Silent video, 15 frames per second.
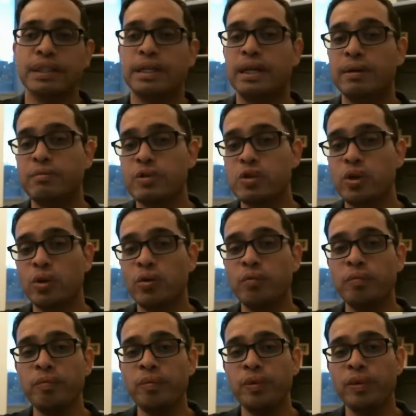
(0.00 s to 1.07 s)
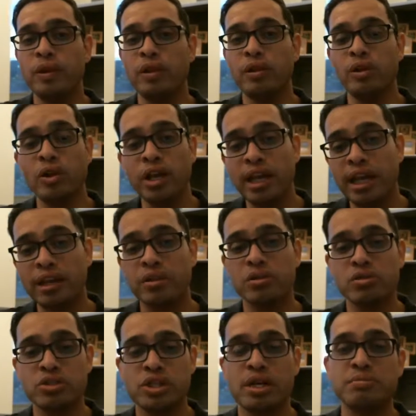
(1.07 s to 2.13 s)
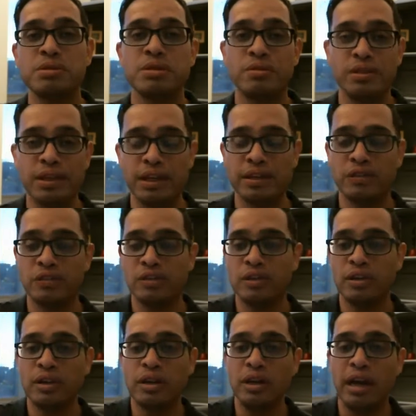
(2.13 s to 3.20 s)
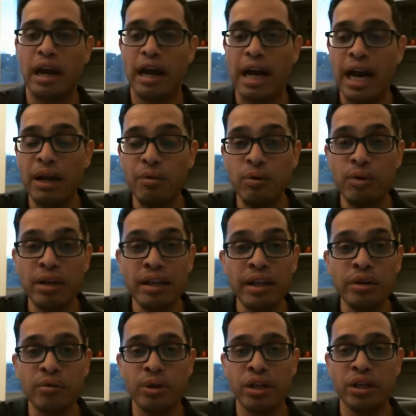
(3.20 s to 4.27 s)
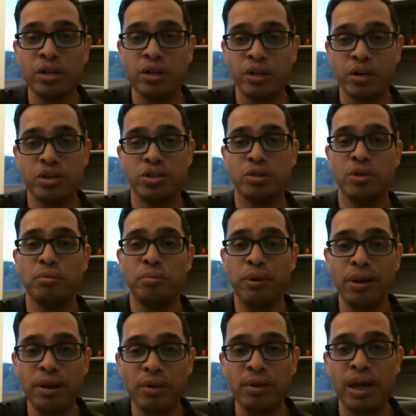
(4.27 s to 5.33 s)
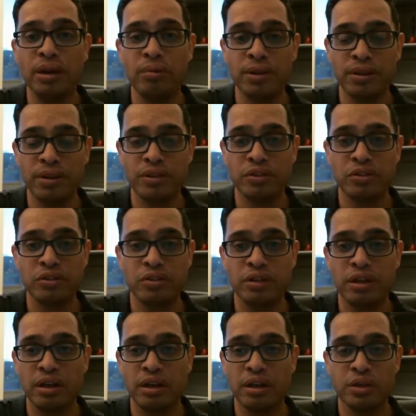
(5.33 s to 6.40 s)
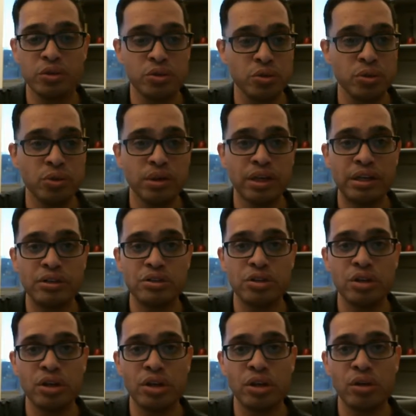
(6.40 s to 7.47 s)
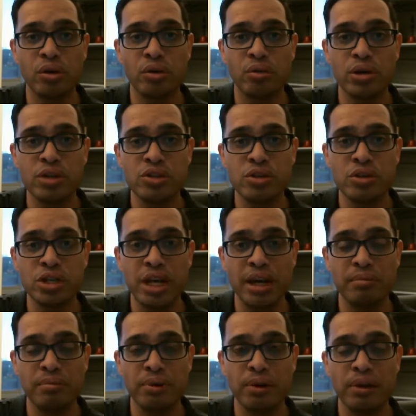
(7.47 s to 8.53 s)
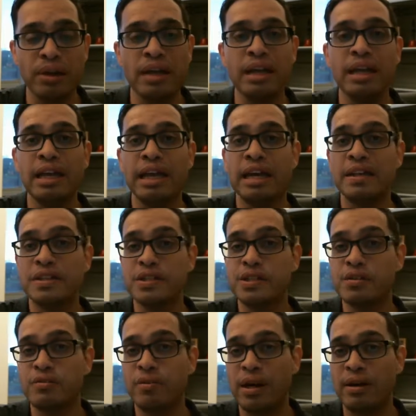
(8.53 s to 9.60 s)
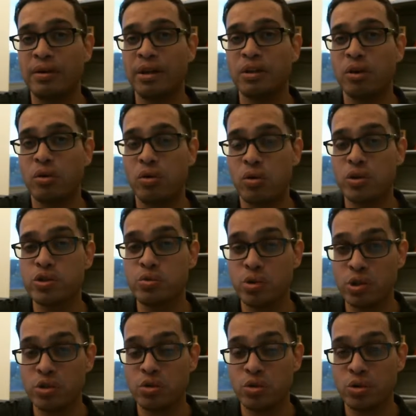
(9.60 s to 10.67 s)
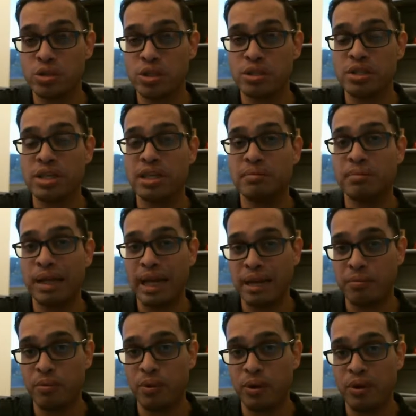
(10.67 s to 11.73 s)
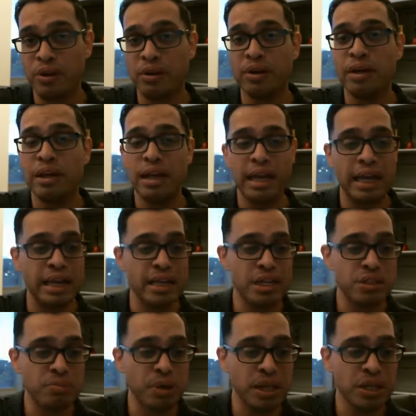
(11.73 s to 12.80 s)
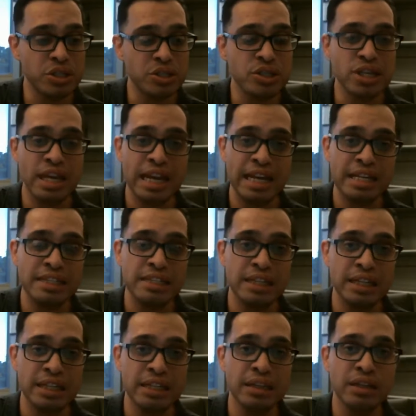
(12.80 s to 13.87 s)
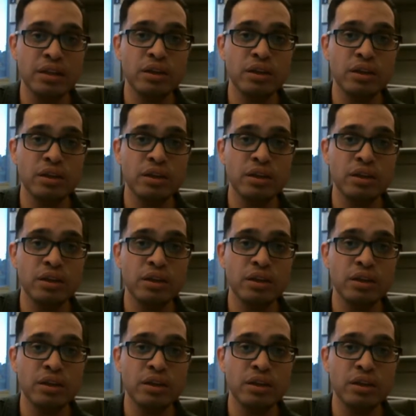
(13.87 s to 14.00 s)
So looking at those types of things, I really would encourage you to play around with this tool here. So you're going to go to Research Handbook, and this is found in the course resources in Blackboard, and it's pages 18.